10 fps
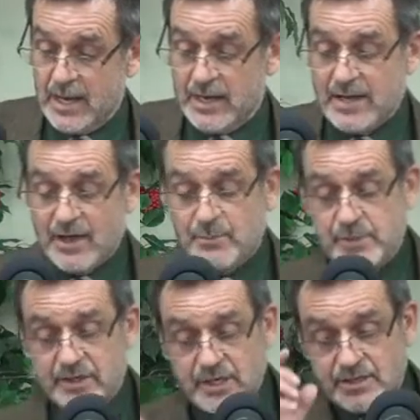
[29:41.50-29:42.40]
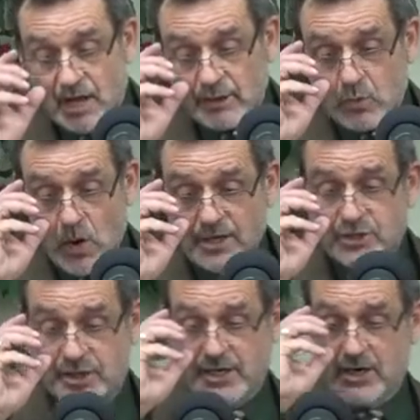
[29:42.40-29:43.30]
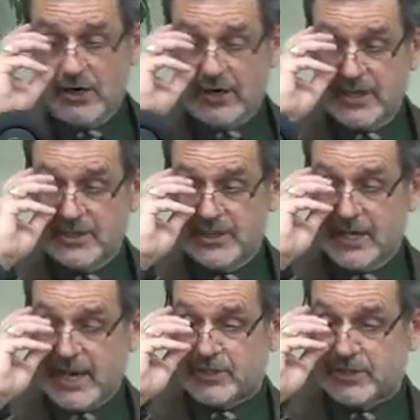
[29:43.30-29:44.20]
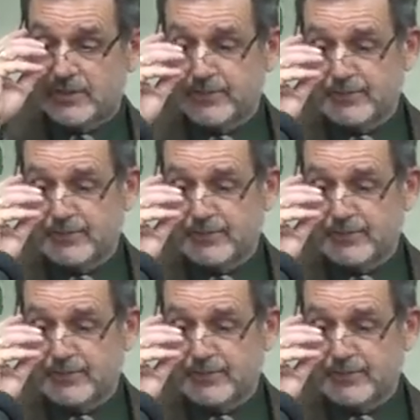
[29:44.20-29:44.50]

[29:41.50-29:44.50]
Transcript: Now, the million dollar question here is this